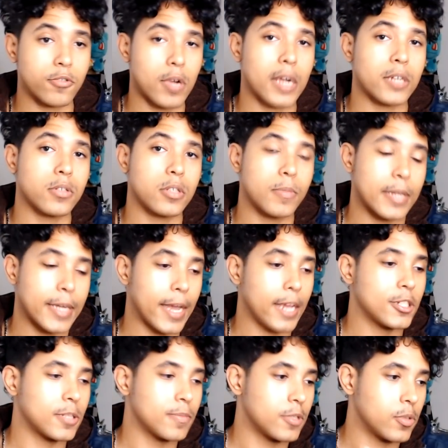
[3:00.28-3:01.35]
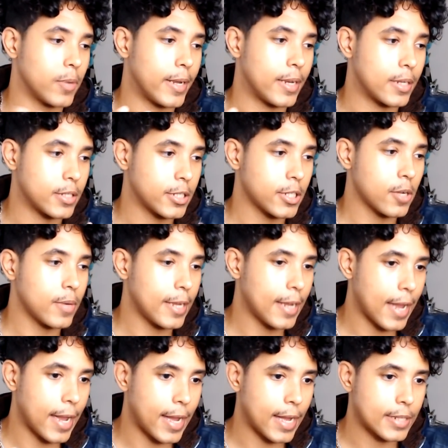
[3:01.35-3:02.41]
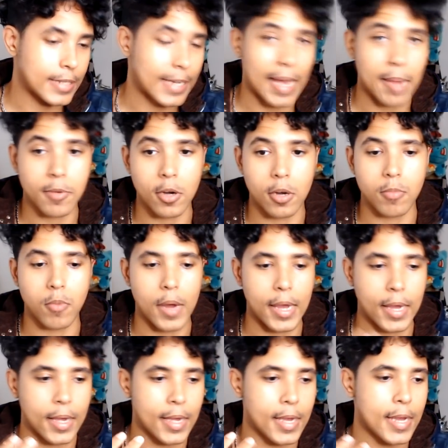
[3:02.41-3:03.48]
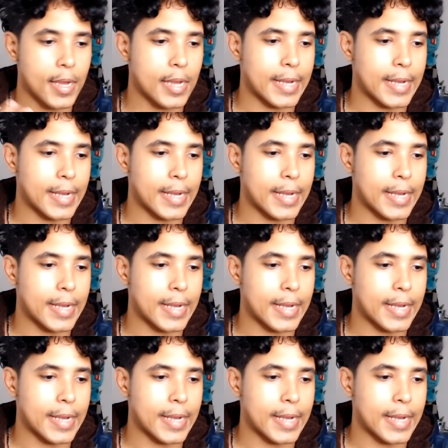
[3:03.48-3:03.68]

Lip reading: is a contractual obligation between Sony and Capcom where